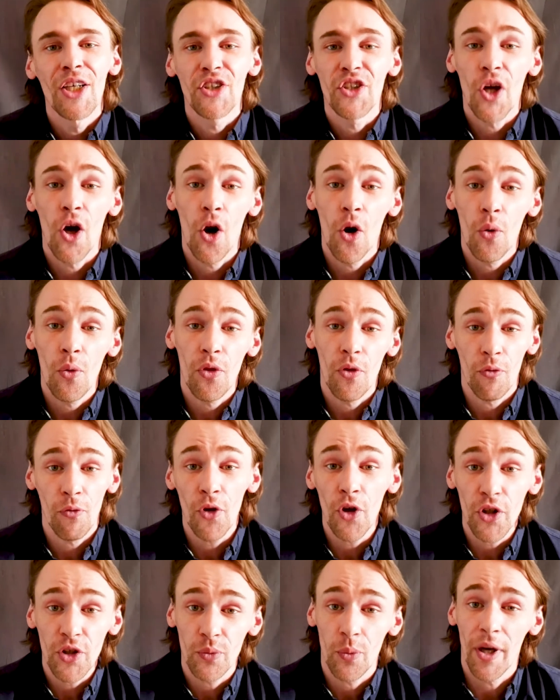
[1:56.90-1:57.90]
So the
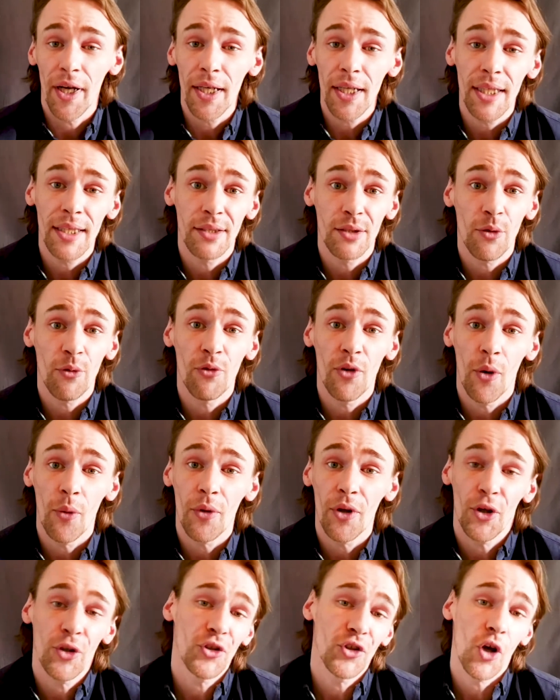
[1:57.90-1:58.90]
first way is to
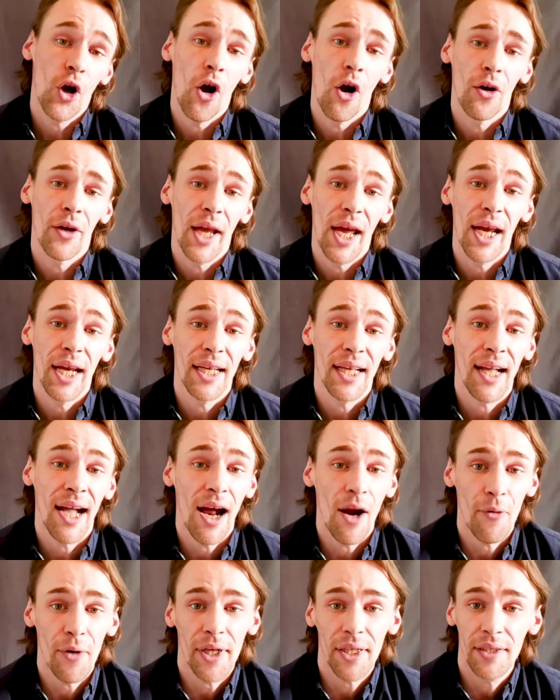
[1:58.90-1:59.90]
focus on a
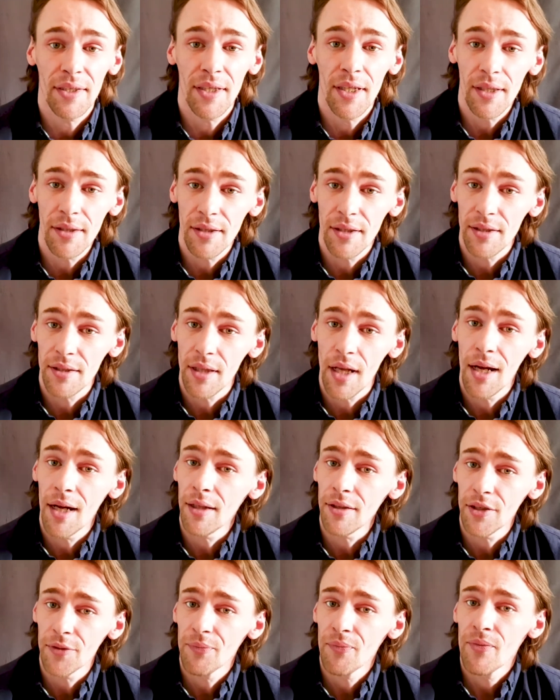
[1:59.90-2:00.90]
character to
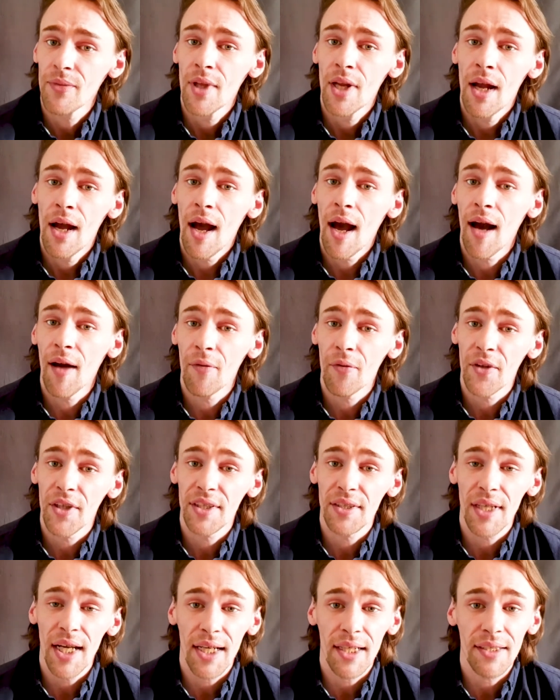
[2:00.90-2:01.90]
start, and
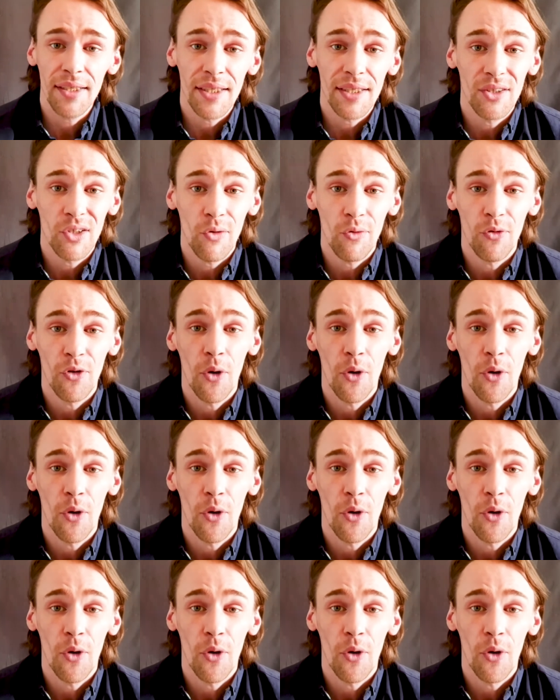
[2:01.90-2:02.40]
the second is to